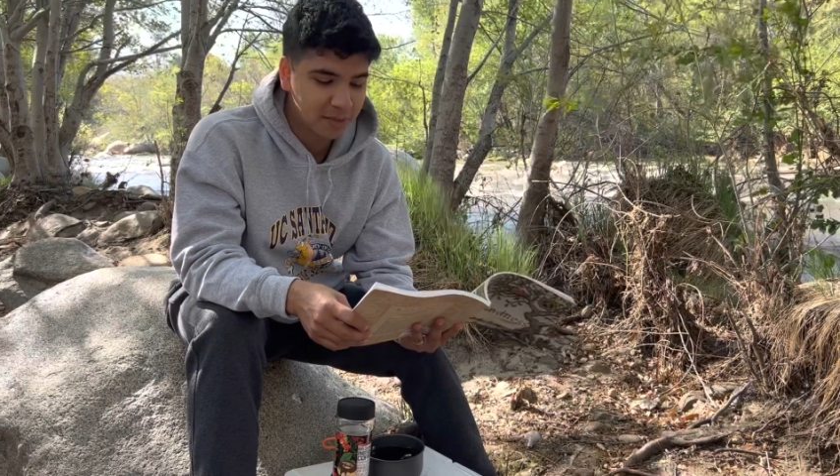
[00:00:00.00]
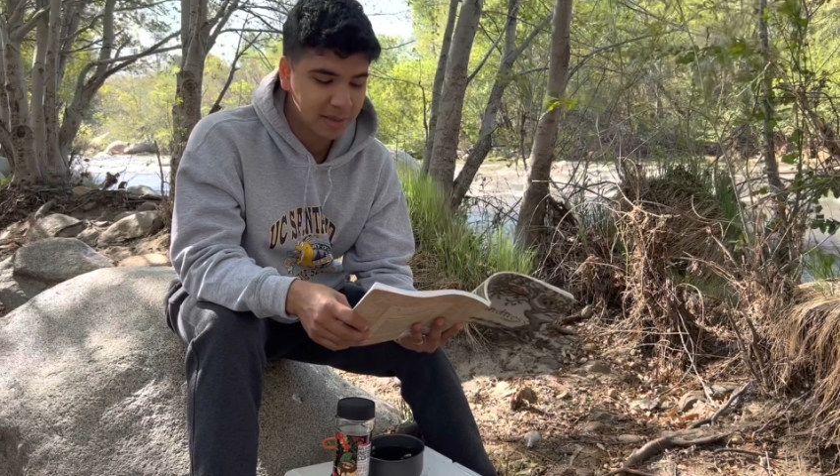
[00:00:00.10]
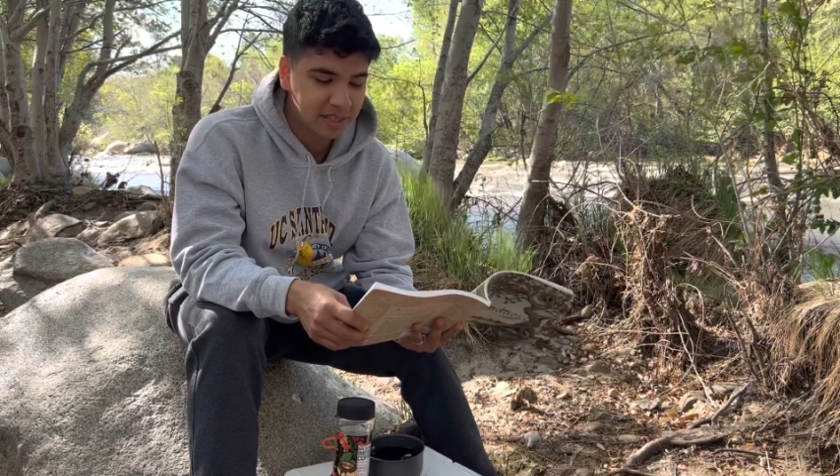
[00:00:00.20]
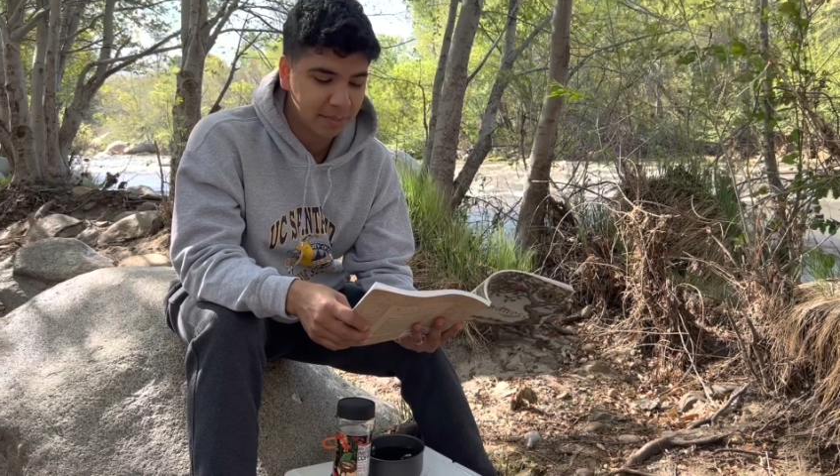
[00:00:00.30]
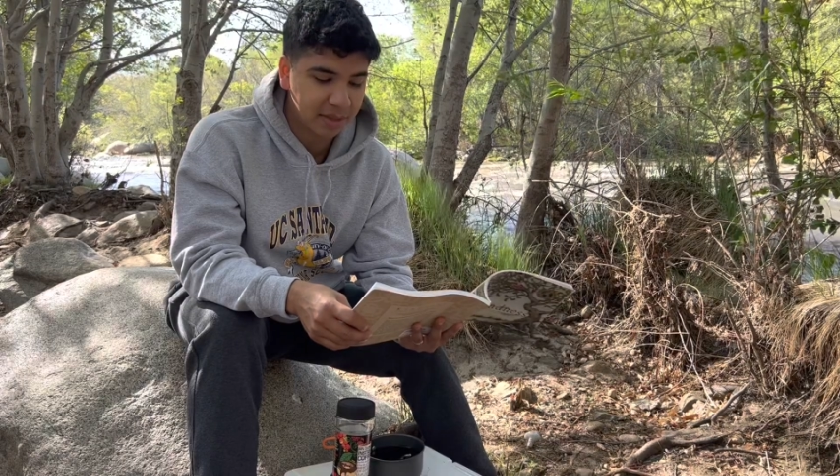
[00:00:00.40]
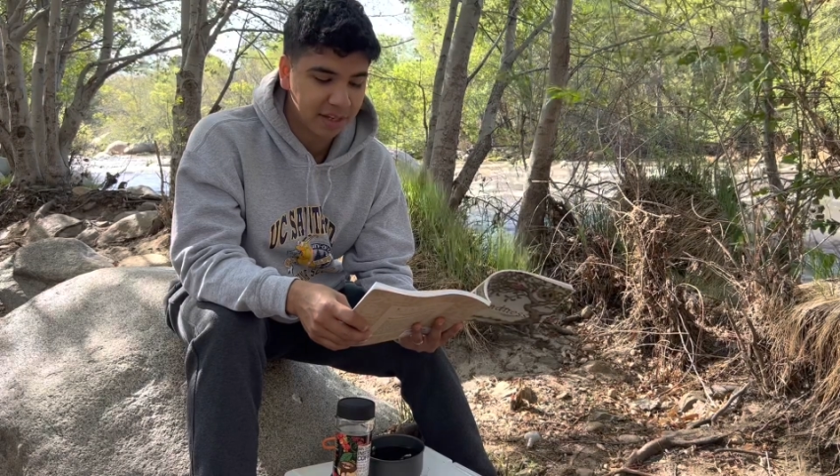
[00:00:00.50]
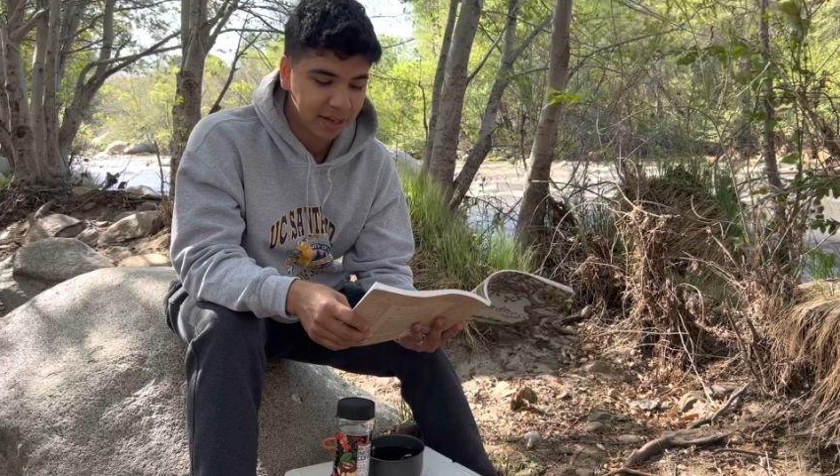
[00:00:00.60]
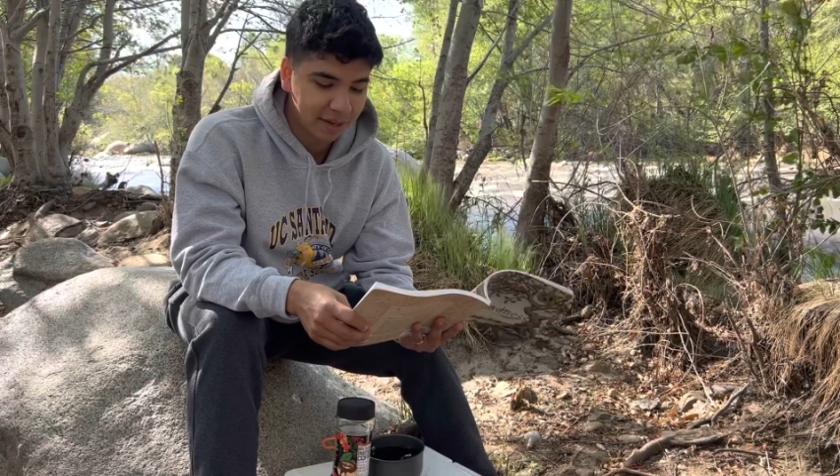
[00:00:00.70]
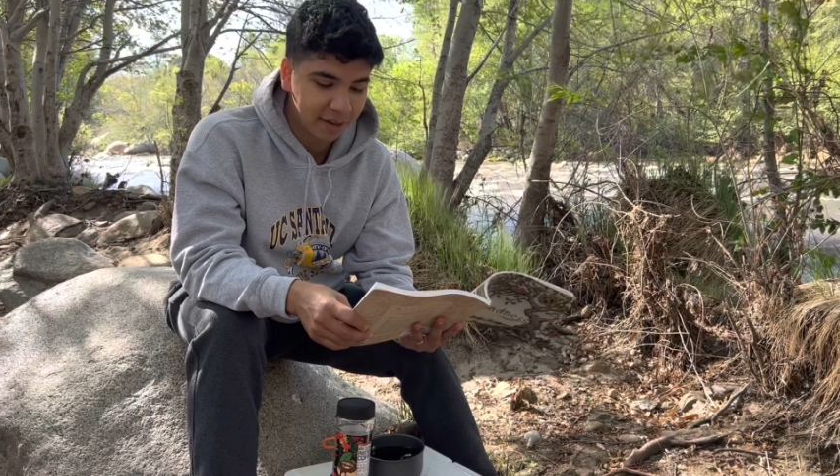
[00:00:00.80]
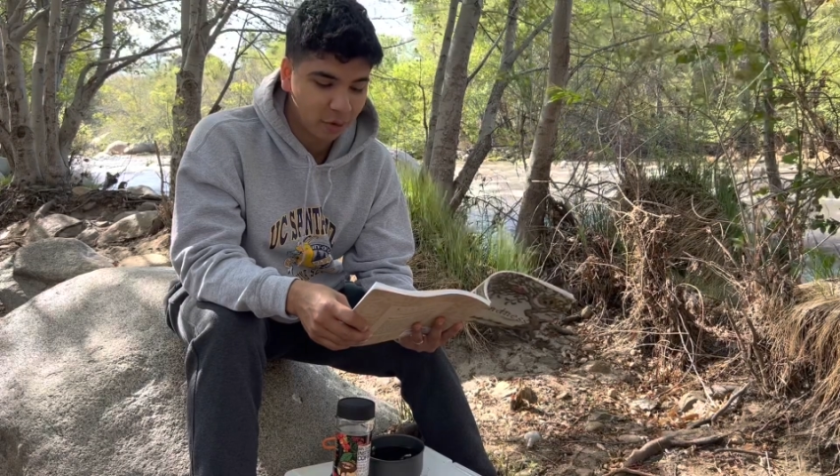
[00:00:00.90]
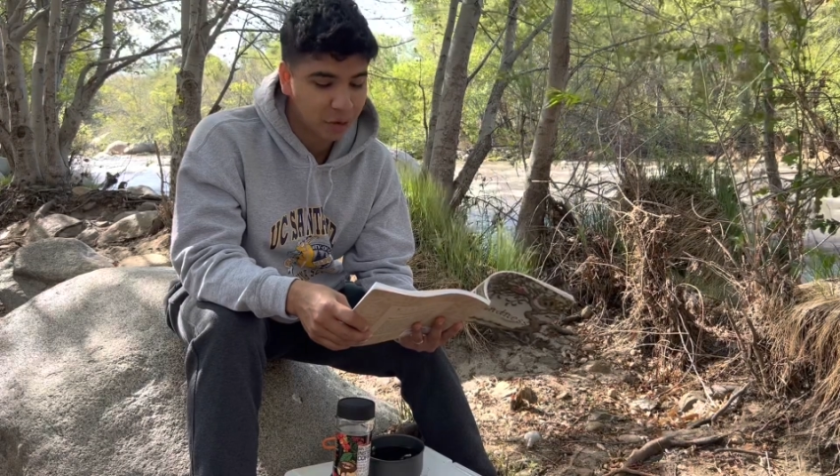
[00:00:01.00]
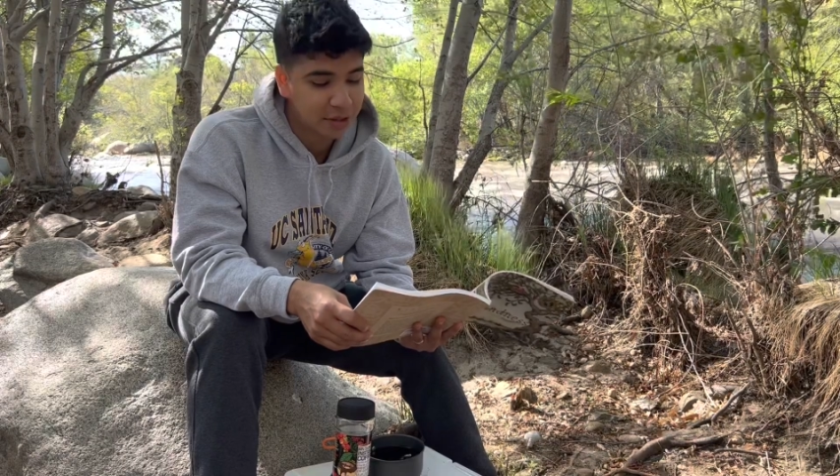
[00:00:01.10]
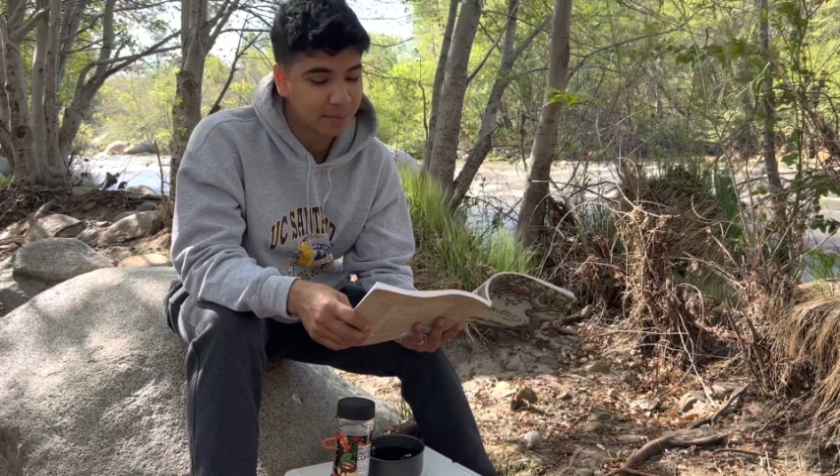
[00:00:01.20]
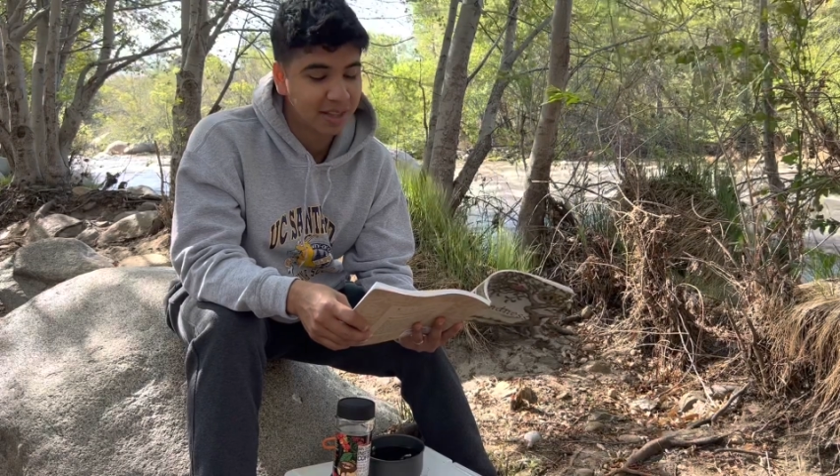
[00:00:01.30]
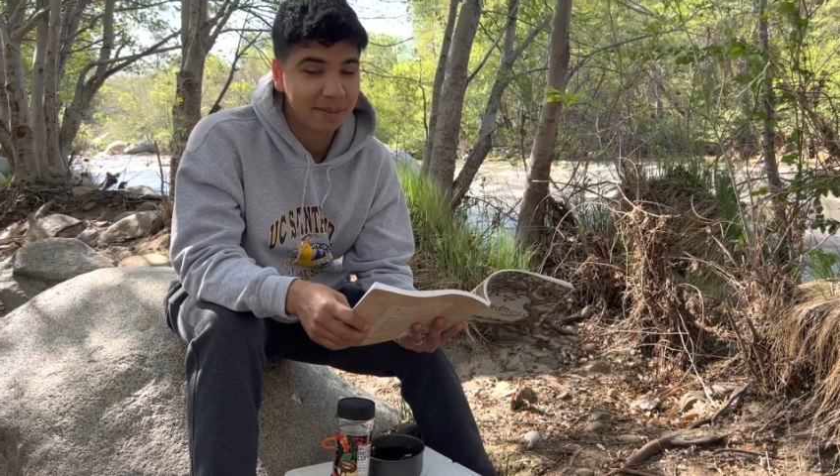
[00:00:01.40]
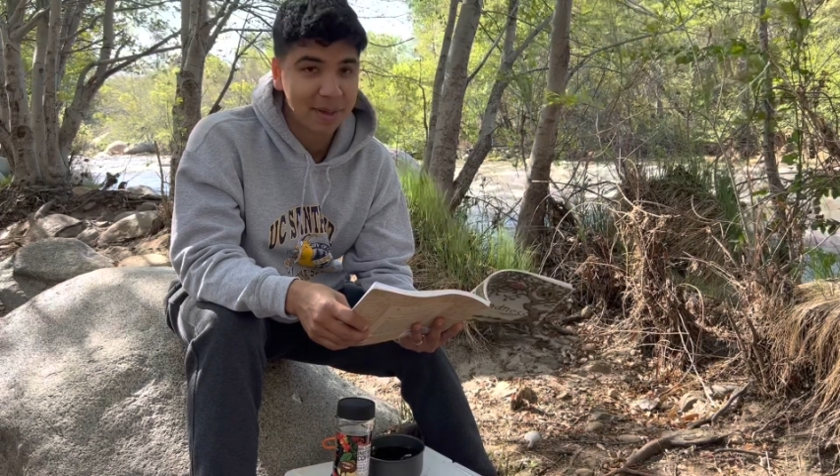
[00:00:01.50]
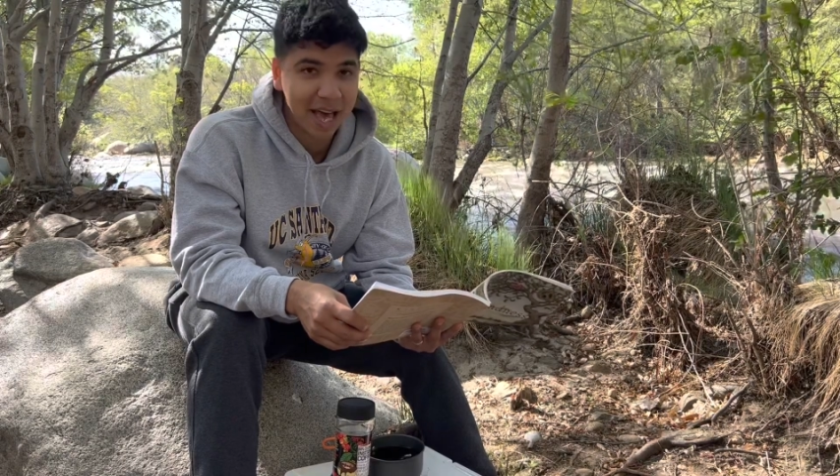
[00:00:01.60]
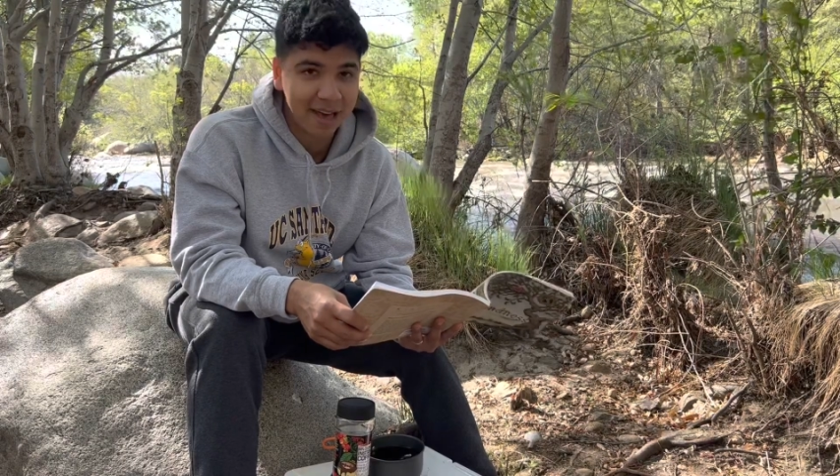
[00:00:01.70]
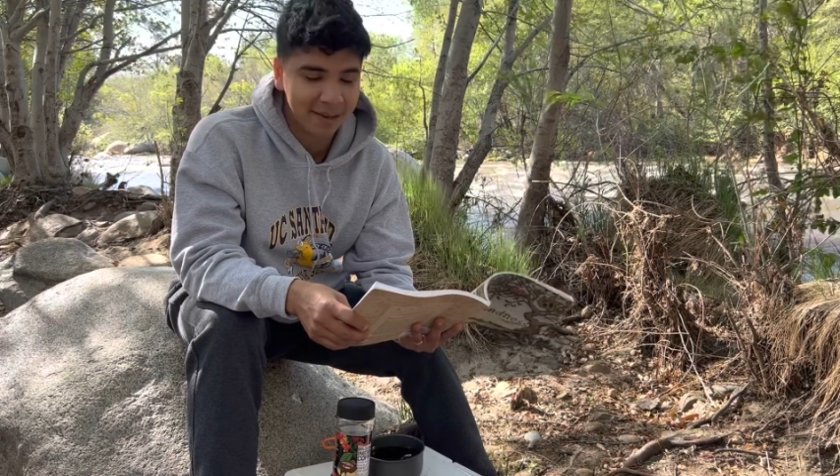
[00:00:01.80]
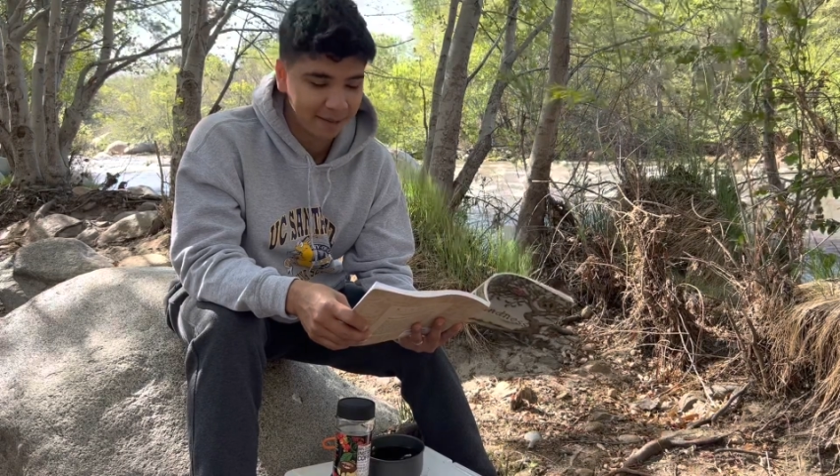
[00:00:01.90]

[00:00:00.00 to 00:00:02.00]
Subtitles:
be something good or something bad."